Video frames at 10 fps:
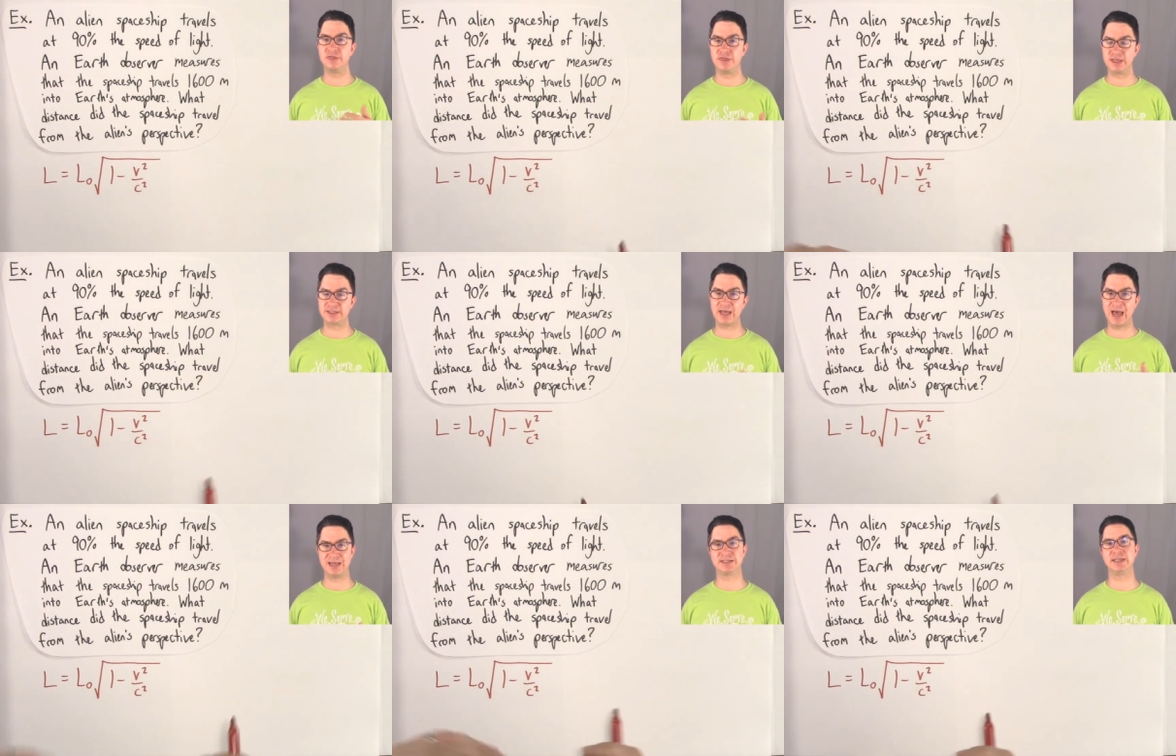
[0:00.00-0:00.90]
this
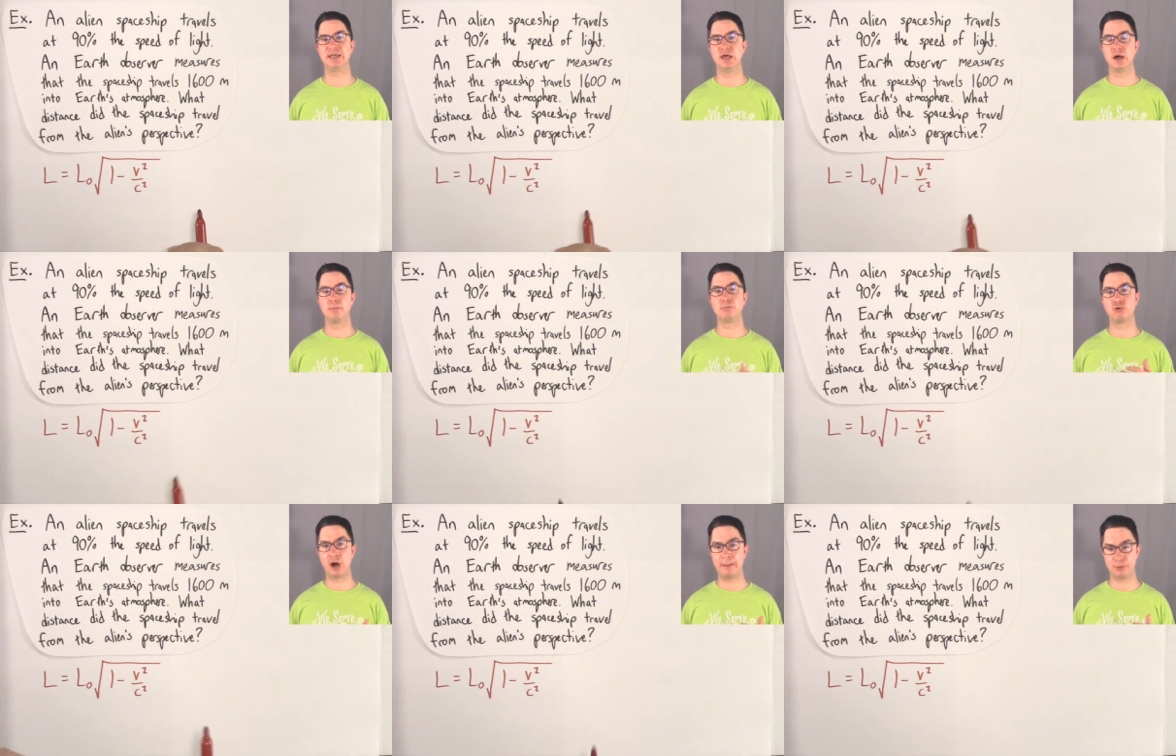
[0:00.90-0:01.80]
as the
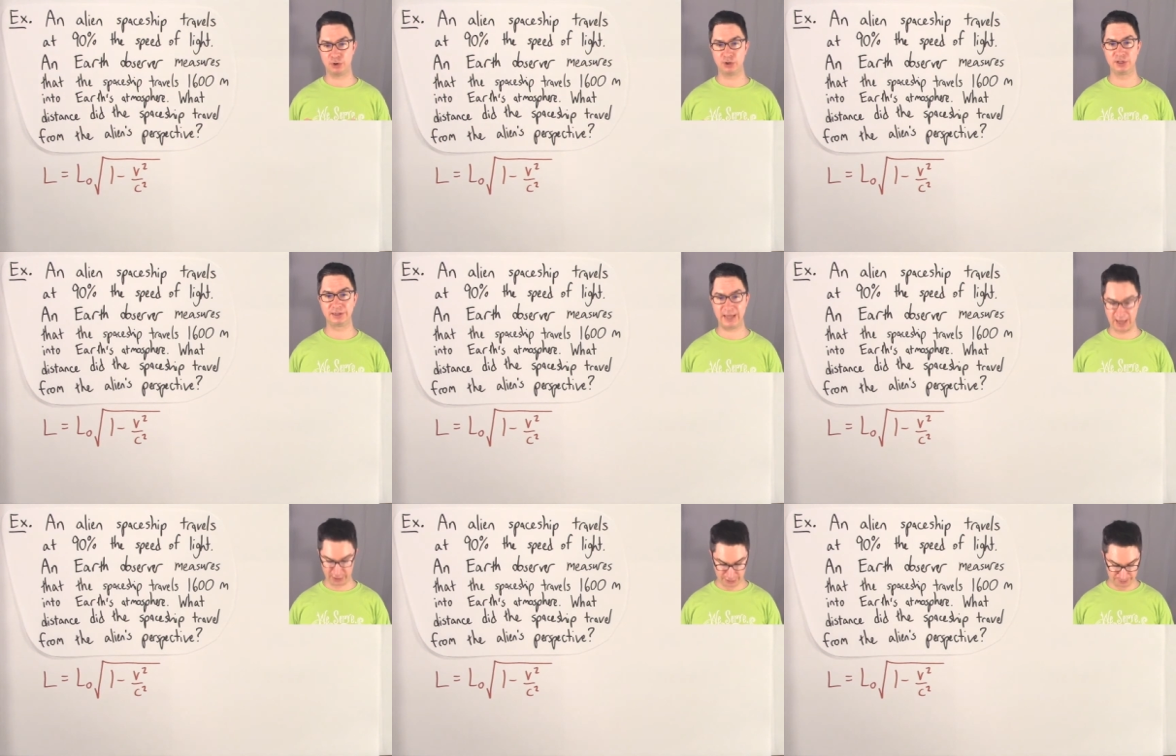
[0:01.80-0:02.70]
proper
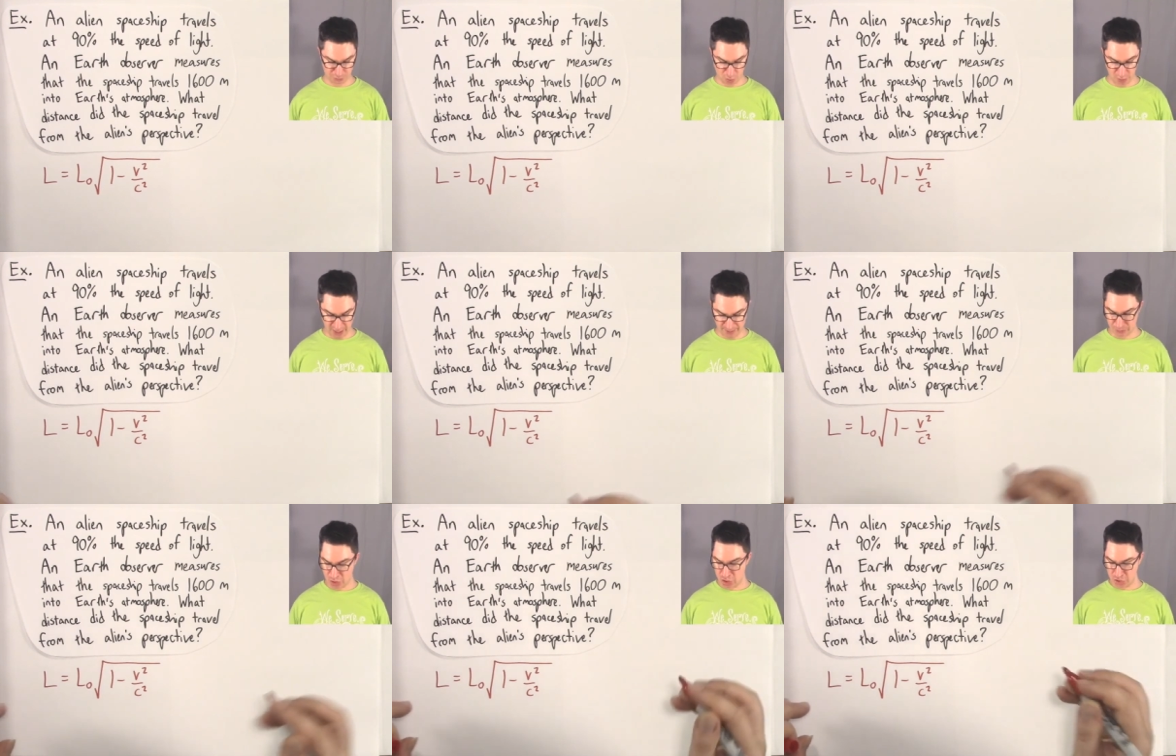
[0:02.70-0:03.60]
length, okay?
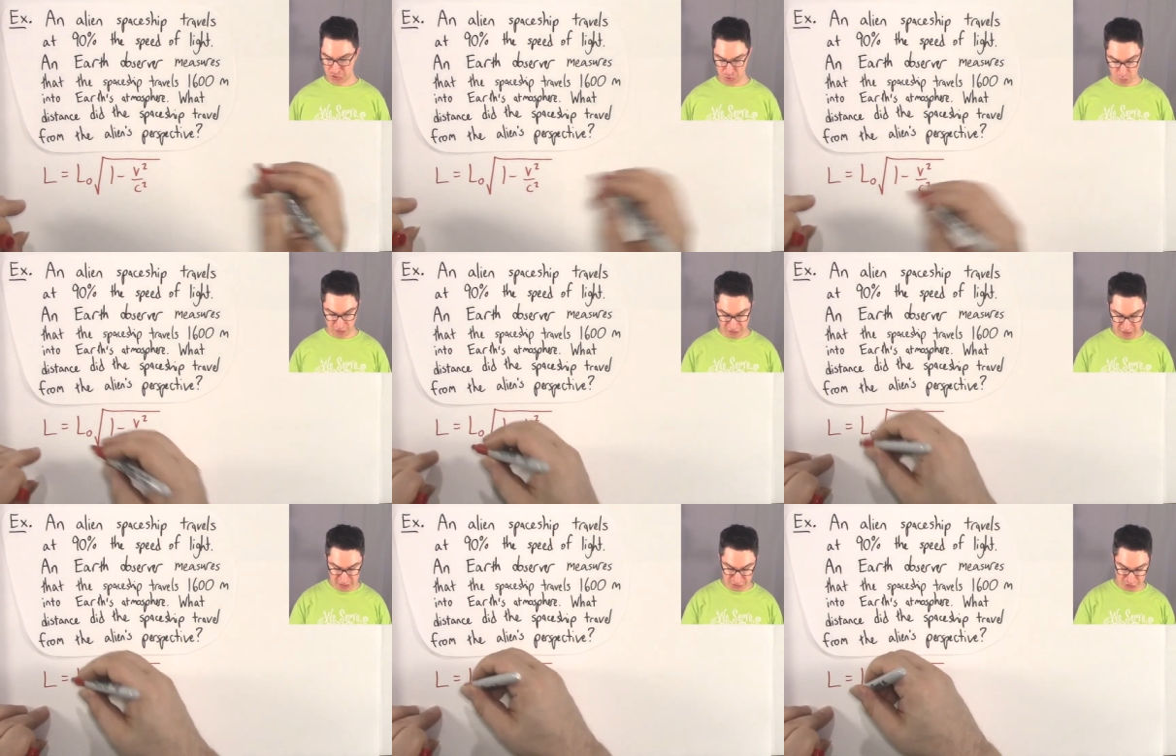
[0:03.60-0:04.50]
So
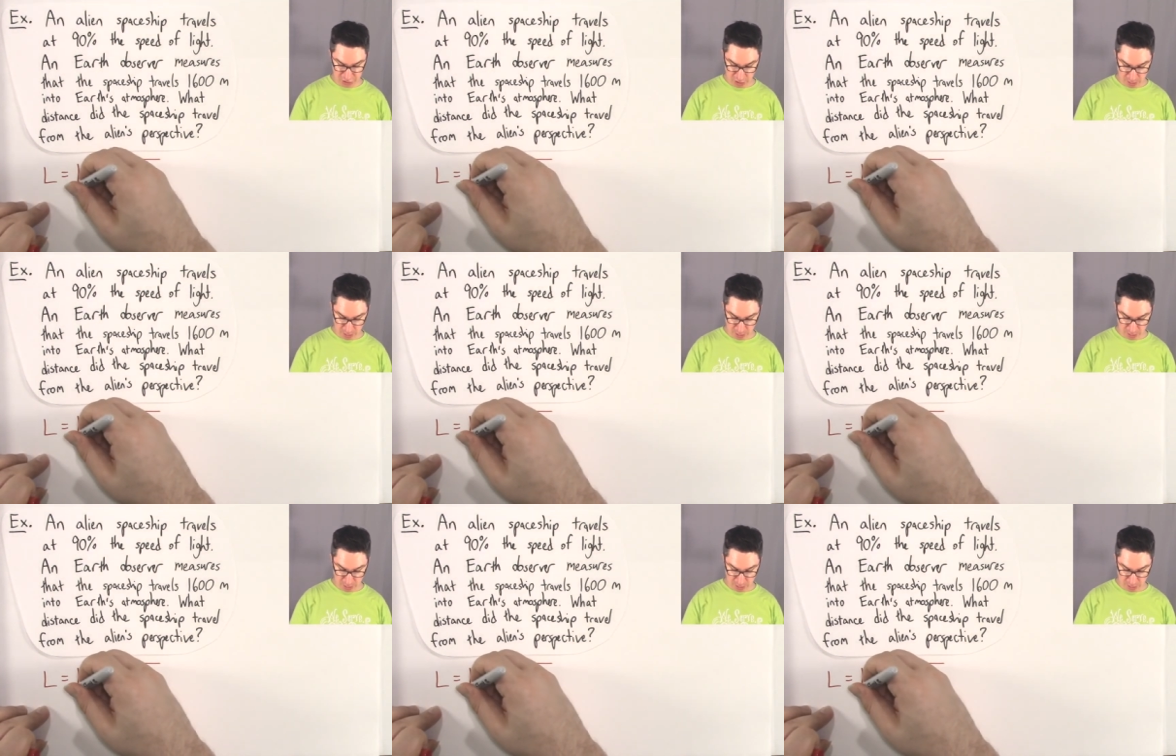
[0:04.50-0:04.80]
this